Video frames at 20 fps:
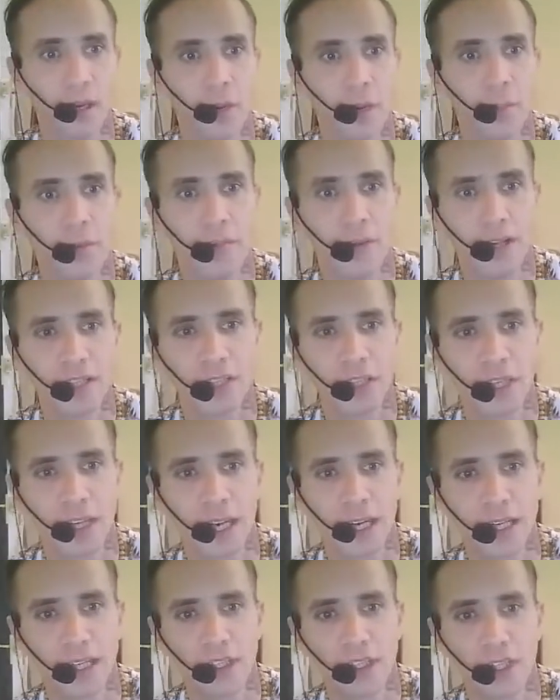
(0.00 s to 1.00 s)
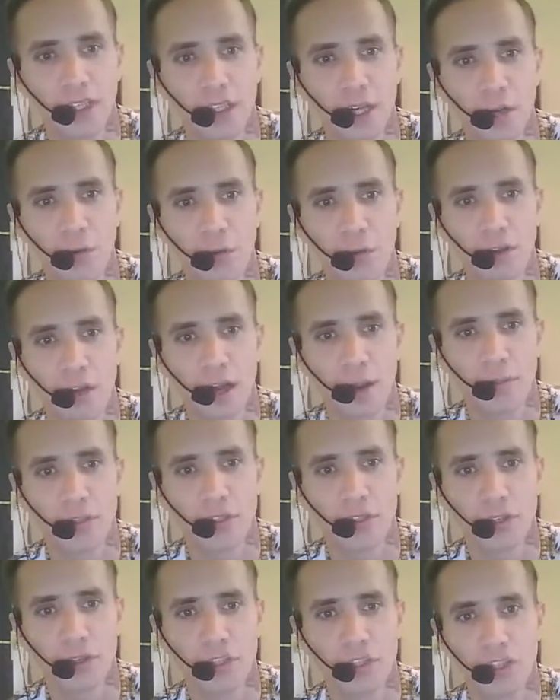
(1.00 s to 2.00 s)
Professor Kenny said local
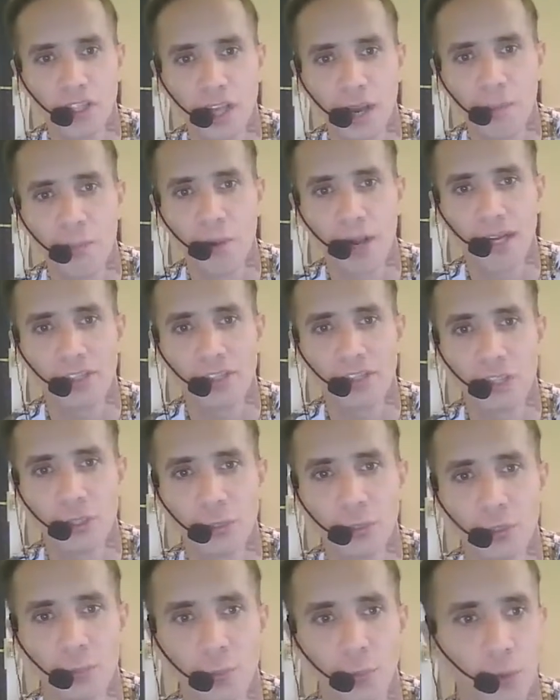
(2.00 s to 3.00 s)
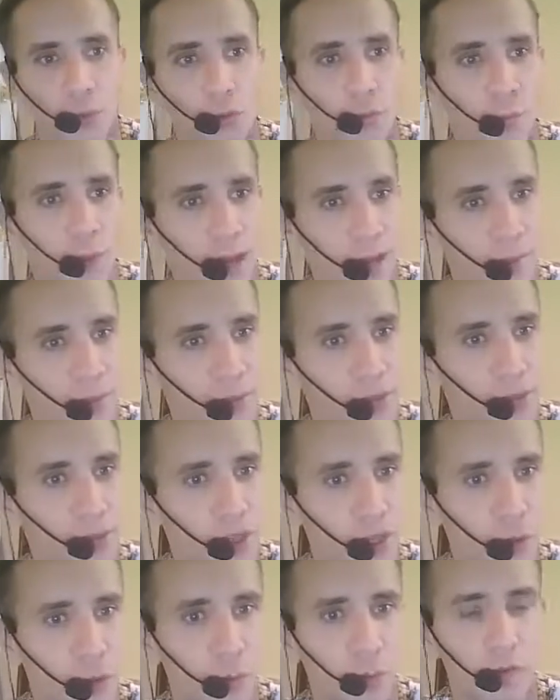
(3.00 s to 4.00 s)
governments are in some ways too small to be able to
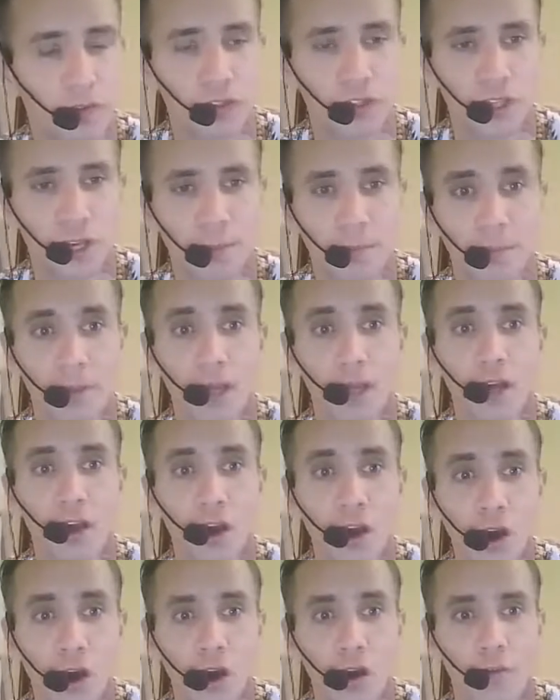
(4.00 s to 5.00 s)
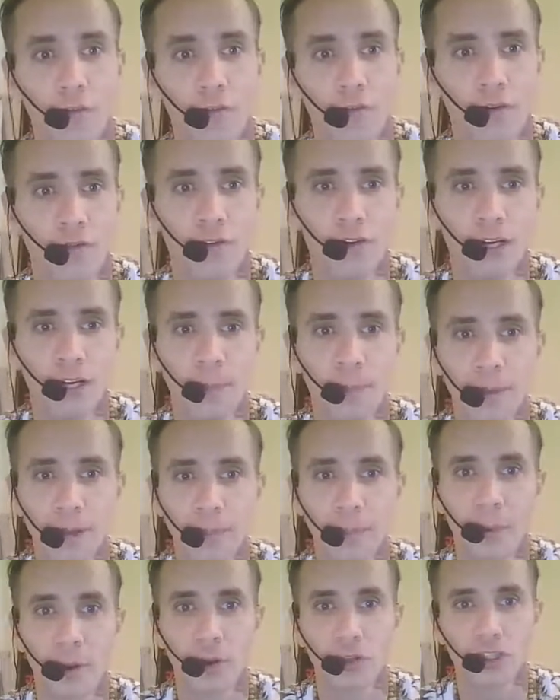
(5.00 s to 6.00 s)
deal with some of the really big
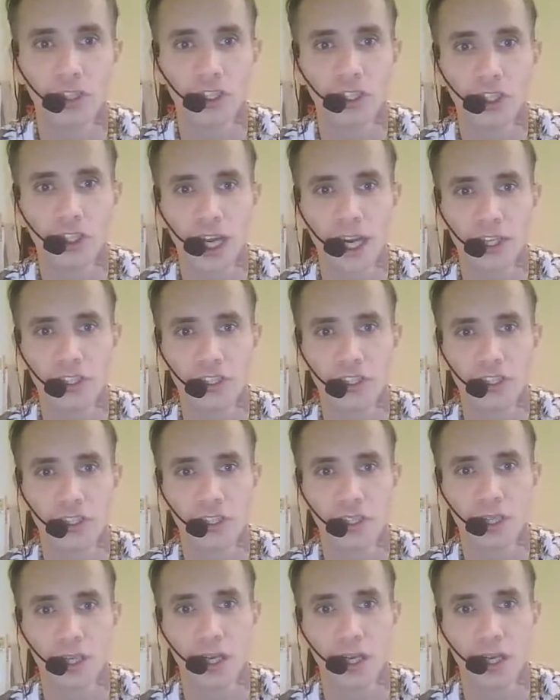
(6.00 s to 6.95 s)
policy challenges,